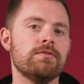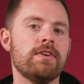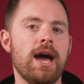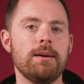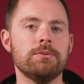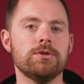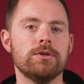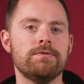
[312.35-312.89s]
of
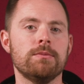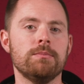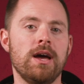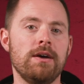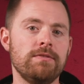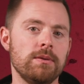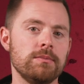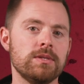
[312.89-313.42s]
capture from
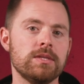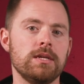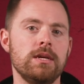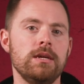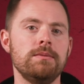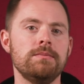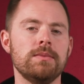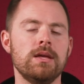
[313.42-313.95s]

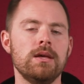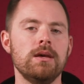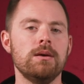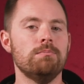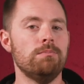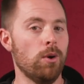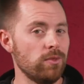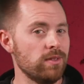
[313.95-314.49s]
FMC,
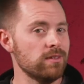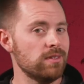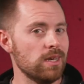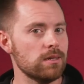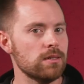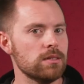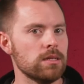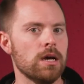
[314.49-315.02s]
both
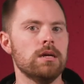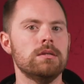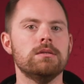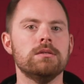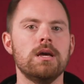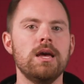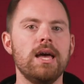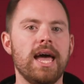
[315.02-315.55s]

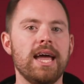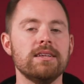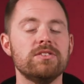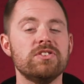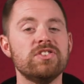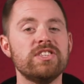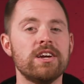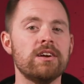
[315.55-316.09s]
insecticides, and
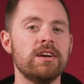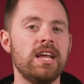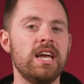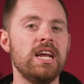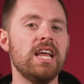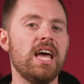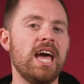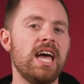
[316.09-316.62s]

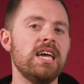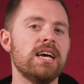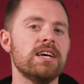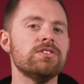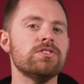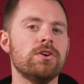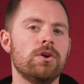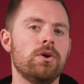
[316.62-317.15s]
Serenade
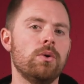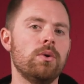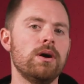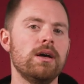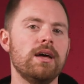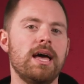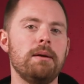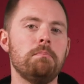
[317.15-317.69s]
ASO,
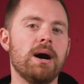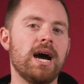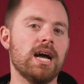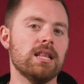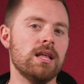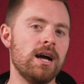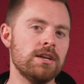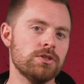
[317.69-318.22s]
a
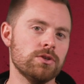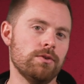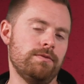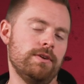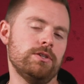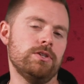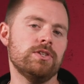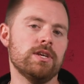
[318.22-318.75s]
biological
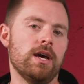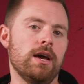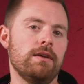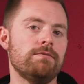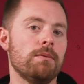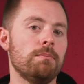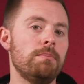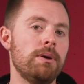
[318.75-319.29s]
fungicide
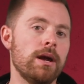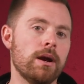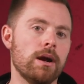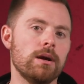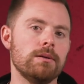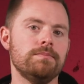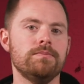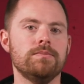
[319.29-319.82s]
from Bayer.
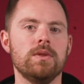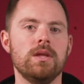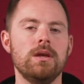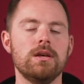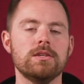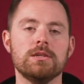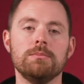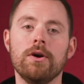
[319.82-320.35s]

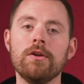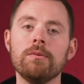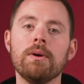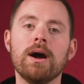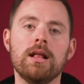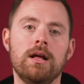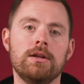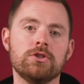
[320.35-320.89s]
Some other
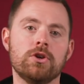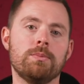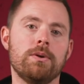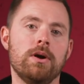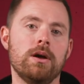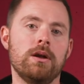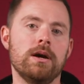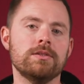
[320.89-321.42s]
biological
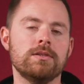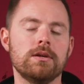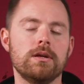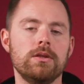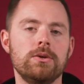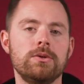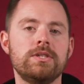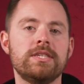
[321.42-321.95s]
products
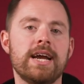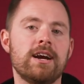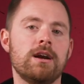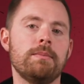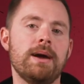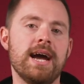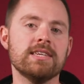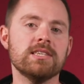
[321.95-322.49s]
include
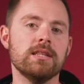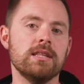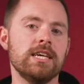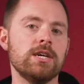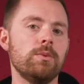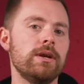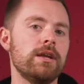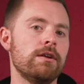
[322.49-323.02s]
TerraMax
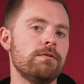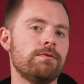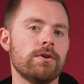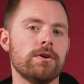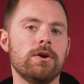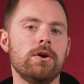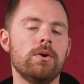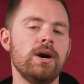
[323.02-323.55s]
Liquid Infurro
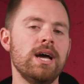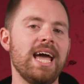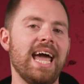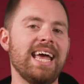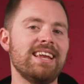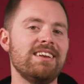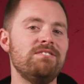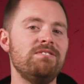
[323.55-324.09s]
Furrow
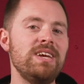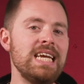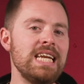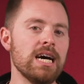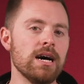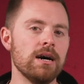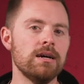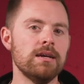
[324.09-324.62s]
and
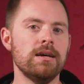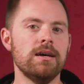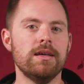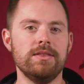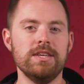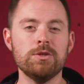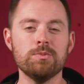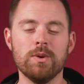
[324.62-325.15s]
Invita,
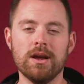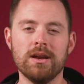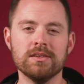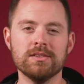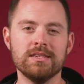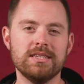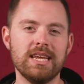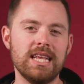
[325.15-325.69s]
these
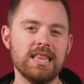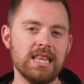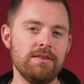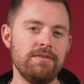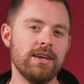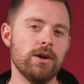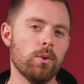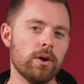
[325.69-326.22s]
products contain
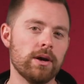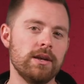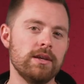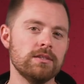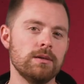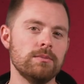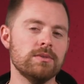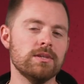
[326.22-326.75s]
living
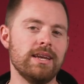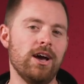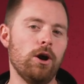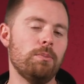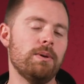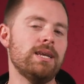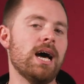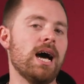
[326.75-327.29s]
organisms and
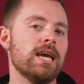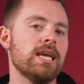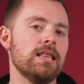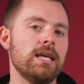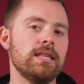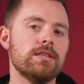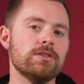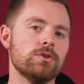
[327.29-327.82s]
help inoculate the